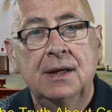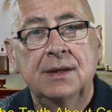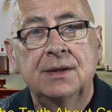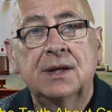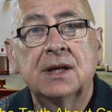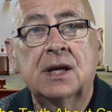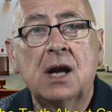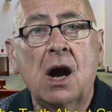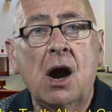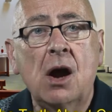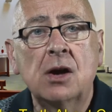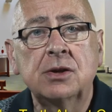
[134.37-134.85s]

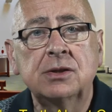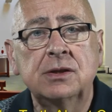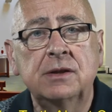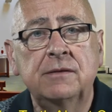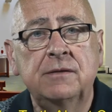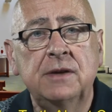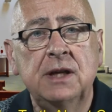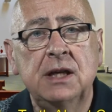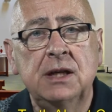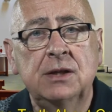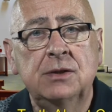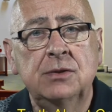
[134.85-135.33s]
The Garden
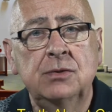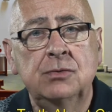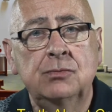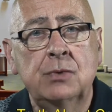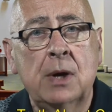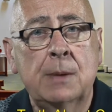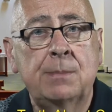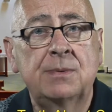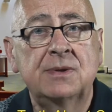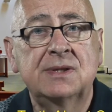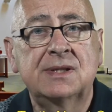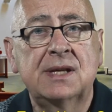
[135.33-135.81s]
of Eden
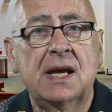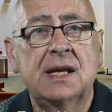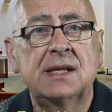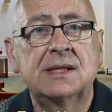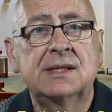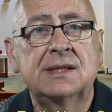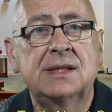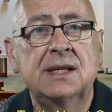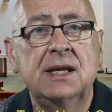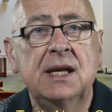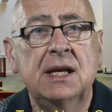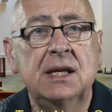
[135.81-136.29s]

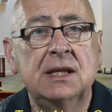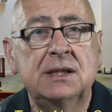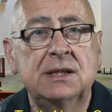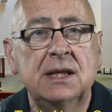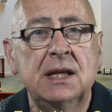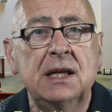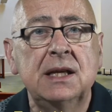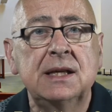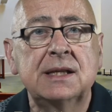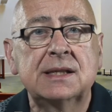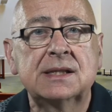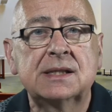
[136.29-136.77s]
represents the
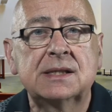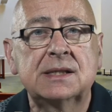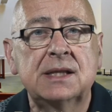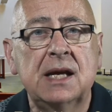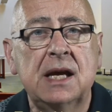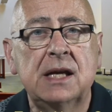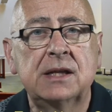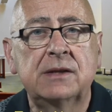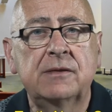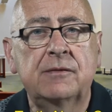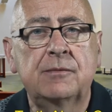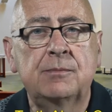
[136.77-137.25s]
idyllic
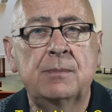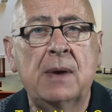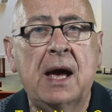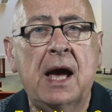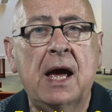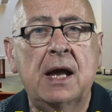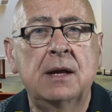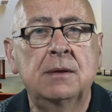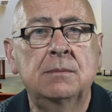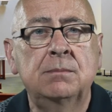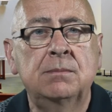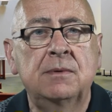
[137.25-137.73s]
state of
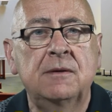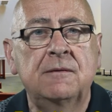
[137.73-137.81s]
man